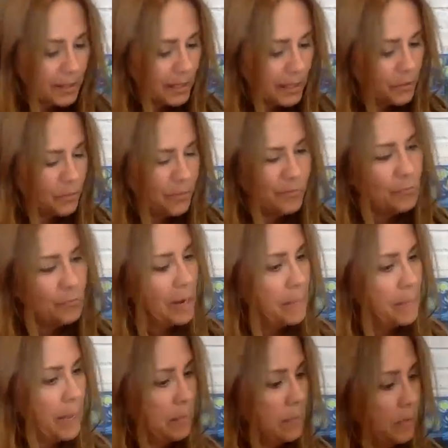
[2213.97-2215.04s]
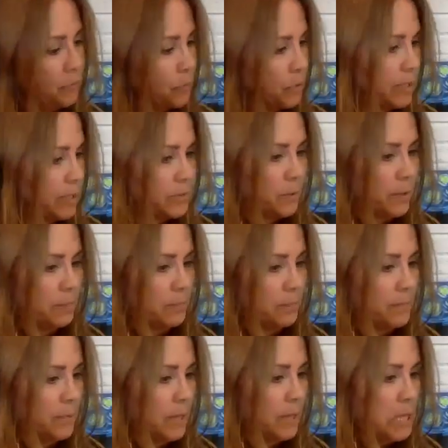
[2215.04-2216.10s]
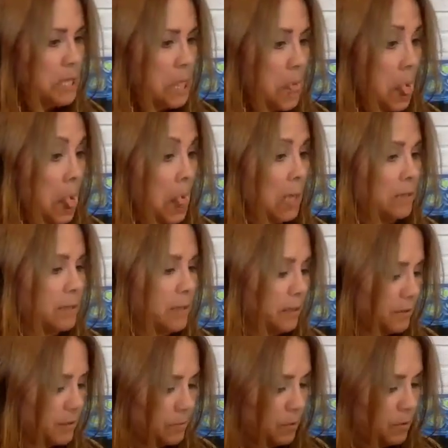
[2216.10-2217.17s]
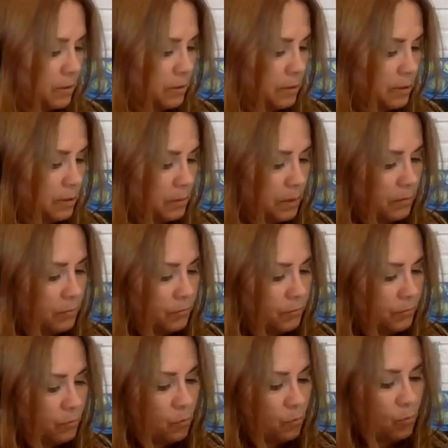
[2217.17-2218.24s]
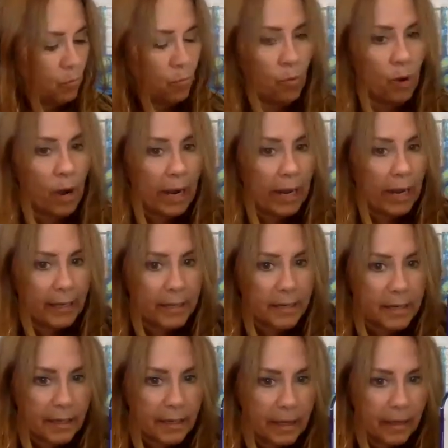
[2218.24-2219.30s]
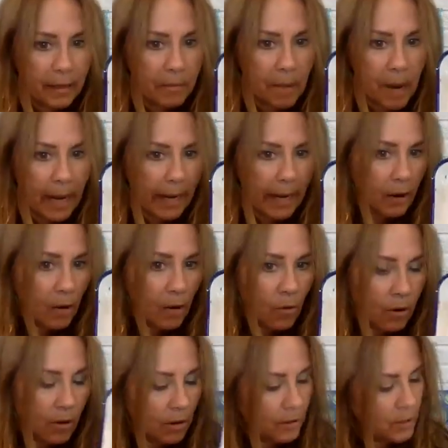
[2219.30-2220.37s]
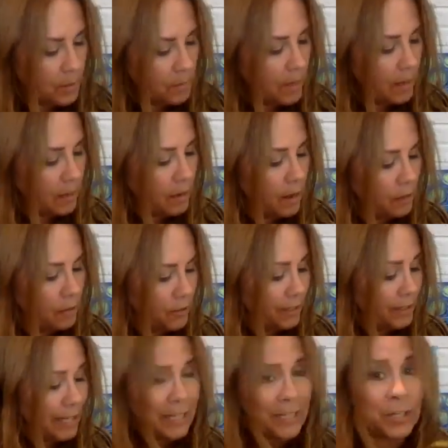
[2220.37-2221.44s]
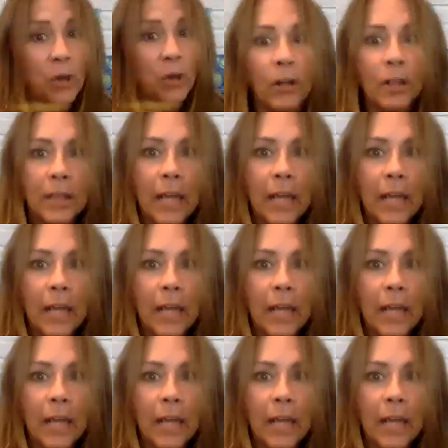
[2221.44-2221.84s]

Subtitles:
That's what I'm aiming for. That's why I'm just putting a little bit of white in my ochre to make a color I like to call